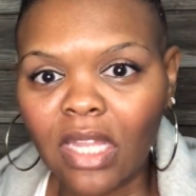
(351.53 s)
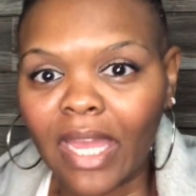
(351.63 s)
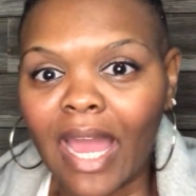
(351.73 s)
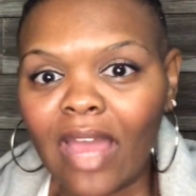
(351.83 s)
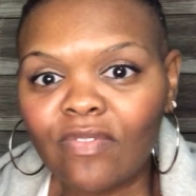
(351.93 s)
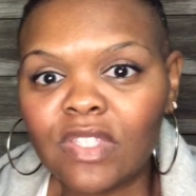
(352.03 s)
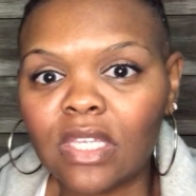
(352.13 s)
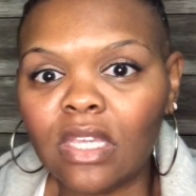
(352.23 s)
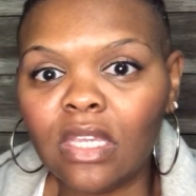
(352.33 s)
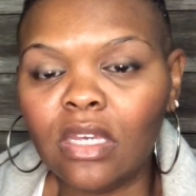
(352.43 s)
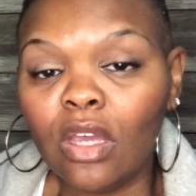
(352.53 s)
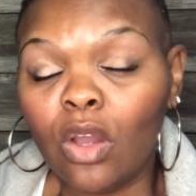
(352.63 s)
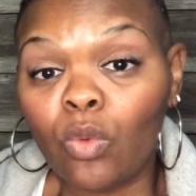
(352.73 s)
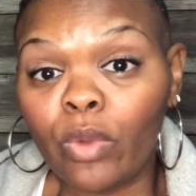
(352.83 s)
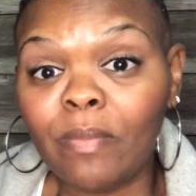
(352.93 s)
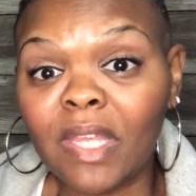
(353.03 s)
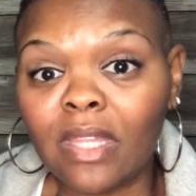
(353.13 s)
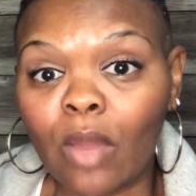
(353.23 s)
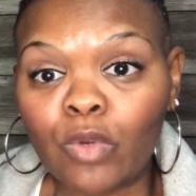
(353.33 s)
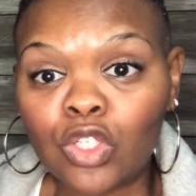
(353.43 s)
Like, I've seen
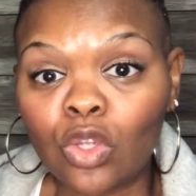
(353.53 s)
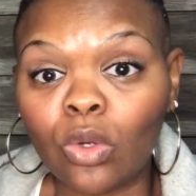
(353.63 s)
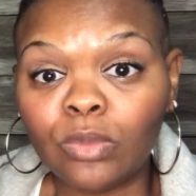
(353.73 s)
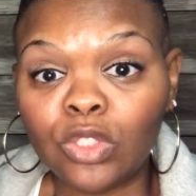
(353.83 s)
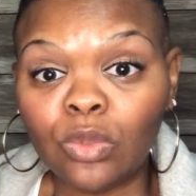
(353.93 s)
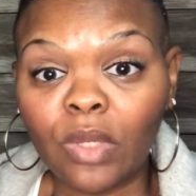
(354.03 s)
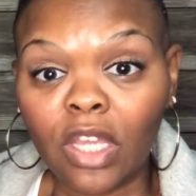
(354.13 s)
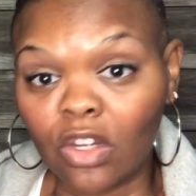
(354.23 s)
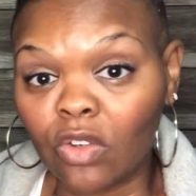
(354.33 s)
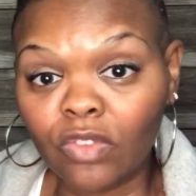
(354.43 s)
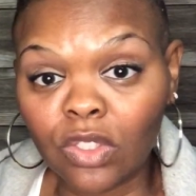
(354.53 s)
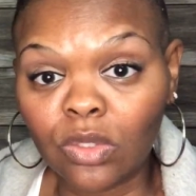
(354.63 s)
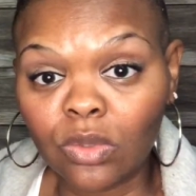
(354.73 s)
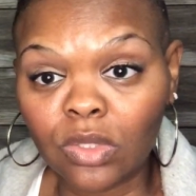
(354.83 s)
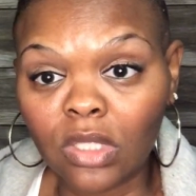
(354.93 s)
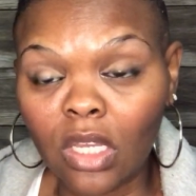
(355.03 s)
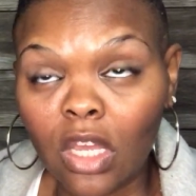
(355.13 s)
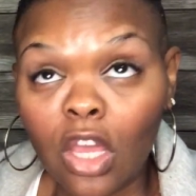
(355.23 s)
women that will show up to interviews,